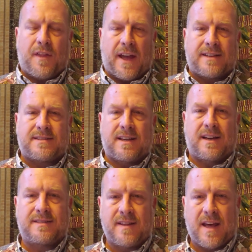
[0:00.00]
thanks
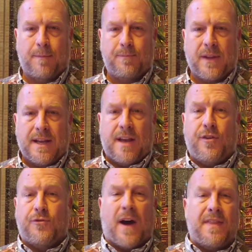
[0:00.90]
to them. If
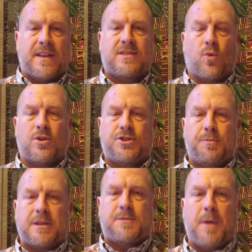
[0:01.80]
you find this
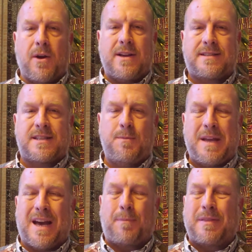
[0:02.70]
worship experience to
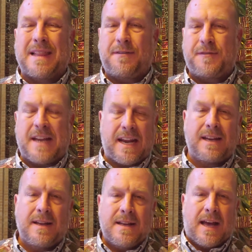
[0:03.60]
be
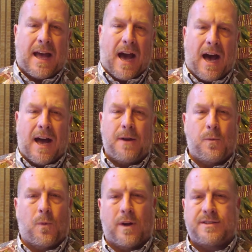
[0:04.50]
uplifting, I
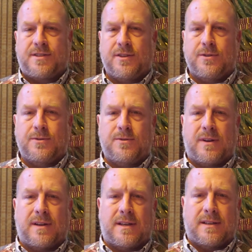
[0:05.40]
want
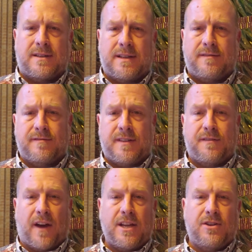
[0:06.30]
to
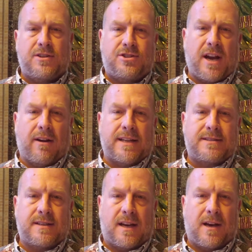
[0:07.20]
invite you to share
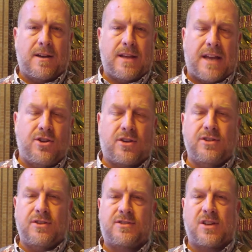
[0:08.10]
it, and you can
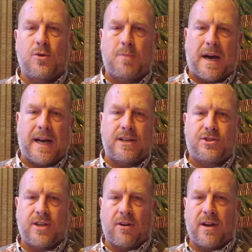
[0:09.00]
do so by
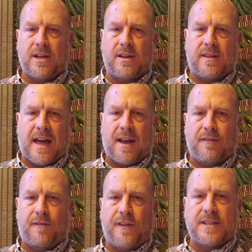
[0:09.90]
sharing
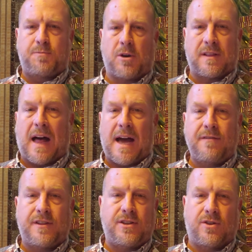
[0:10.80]
that Facebook
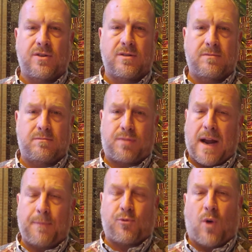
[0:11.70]
Live that you're
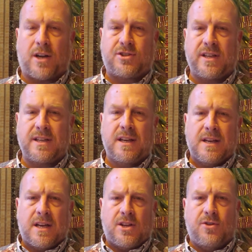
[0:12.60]
perhaps watching.
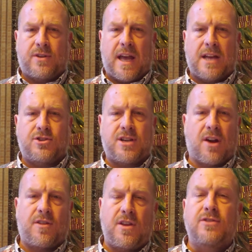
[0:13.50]
You can
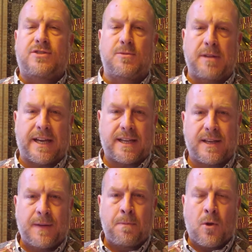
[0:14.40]
share the YouTube
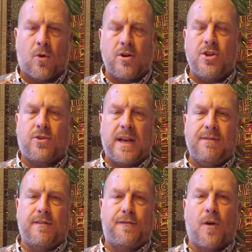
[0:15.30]
link, or you can
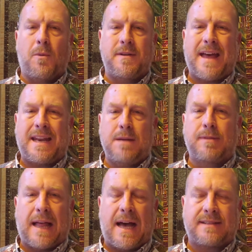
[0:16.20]
even forward that
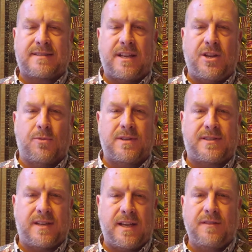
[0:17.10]
e-blast that you
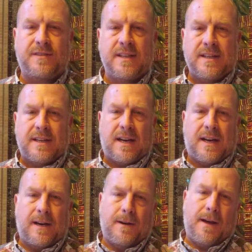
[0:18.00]
received
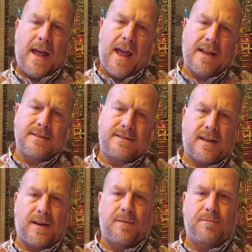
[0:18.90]
and
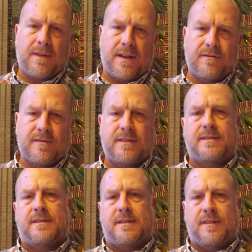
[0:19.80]

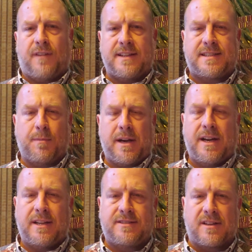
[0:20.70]
invite somebody
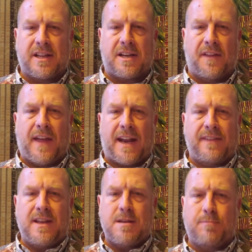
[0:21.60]
to click on that
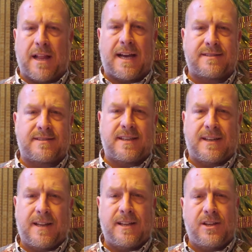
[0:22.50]
in the e-blast.
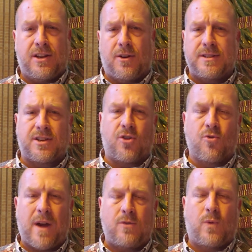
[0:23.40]
It's a
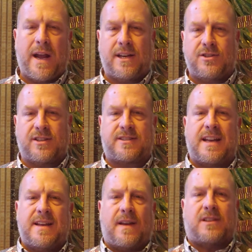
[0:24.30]
great way to
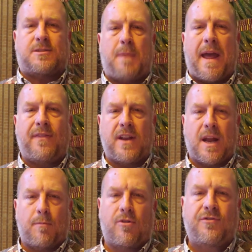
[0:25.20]
just expand the
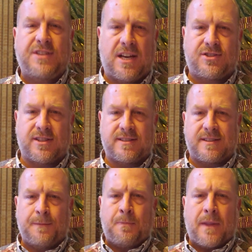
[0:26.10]
number of touches.